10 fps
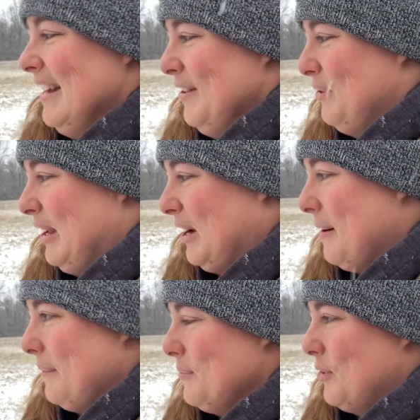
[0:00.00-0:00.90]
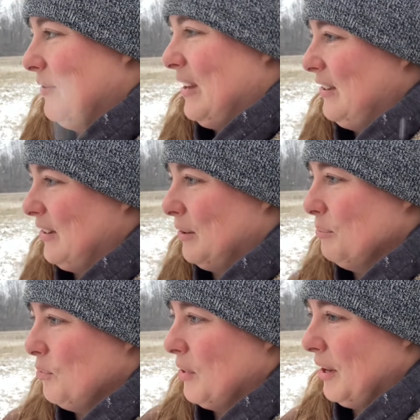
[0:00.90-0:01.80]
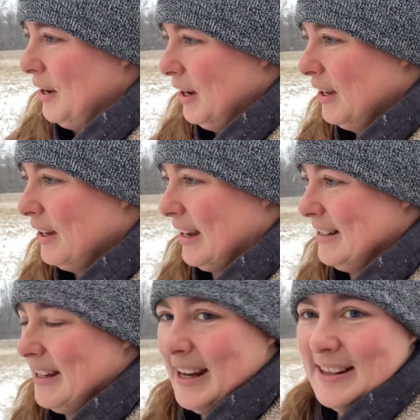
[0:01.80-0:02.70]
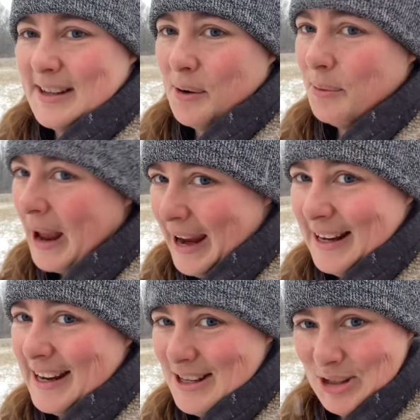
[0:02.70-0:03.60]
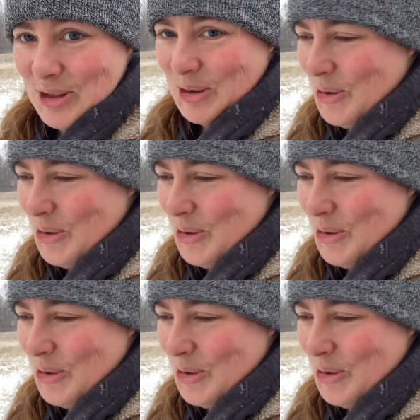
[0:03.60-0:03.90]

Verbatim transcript: If we get a couple more of these that are more intense, I'll hate it too